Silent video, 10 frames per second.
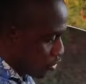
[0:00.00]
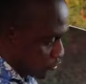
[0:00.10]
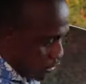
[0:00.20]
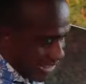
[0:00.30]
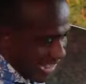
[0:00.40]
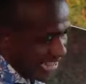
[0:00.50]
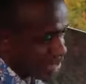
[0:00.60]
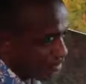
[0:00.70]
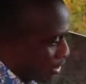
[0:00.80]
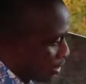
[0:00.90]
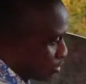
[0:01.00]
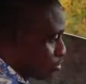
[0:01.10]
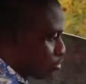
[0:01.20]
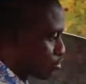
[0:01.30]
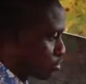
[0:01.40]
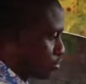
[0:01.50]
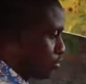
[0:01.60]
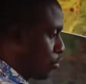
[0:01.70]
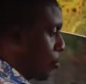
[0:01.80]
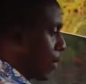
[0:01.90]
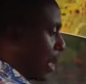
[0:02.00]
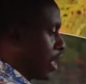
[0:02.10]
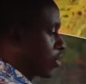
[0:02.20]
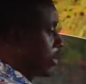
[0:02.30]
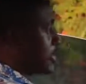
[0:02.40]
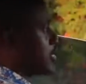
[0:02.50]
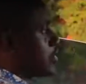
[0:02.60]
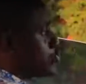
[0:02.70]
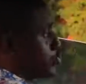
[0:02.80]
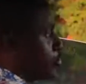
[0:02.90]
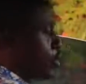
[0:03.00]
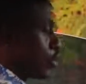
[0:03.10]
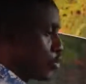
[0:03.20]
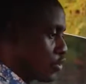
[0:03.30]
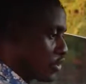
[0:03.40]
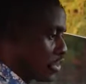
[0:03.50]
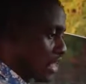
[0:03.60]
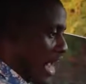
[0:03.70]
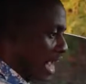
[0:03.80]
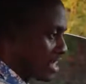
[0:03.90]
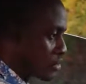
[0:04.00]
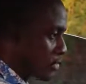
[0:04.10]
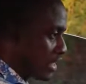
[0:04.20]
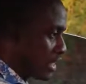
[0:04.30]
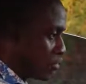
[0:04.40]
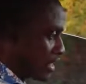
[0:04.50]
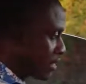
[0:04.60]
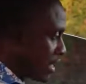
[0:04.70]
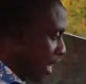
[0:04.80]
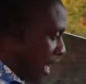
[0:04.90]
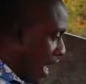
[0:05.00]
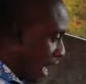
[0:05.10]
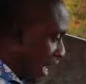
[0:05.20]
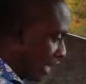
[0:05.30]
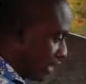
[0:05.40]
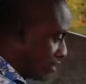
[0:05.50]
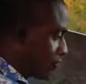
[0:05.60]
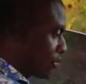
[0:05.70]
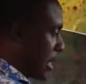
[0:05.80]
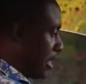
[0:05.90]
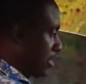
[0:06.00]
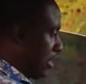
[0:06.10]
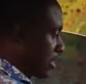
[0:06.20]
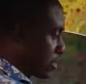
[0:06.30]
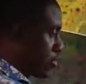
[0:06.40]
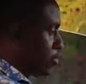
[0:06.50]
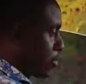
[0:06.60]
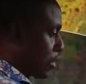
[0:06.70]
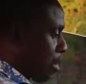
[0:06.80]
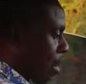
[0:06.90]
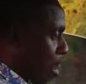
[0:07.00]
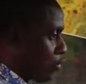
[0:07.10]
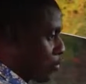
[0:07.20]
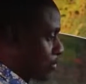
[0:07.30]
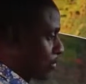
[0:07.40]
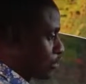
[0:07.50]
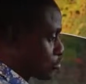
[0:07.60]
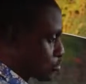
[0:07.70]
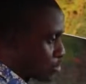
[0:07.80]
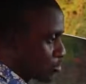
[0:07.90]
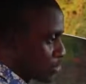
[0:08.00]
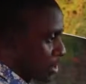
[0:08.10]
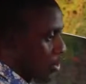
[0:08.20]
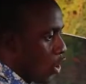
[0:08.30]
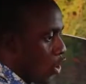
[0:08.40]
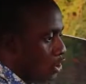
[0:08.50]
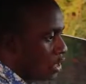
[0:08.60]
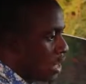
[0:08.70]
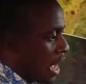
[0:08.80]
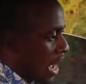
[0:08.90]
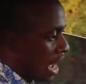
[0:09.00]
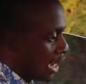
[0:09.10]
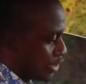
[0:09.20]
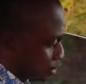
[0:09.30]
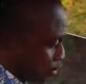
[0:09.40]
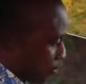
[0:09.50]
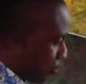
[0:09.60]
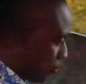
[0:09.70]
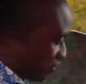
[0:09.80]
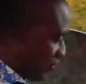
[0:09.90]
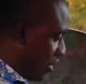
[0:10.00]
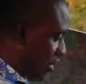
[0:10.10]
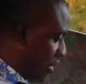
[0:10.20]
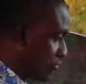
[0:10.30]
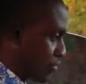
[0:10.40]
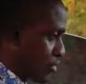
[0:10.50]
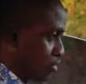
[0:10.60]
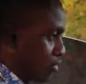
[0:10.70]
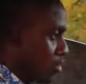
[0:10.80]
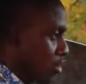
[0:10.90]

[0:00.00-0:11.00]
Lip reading: you can activate the cruise control where you can set to your desired speed limit, and this car will just cruise along and you will be very comfortable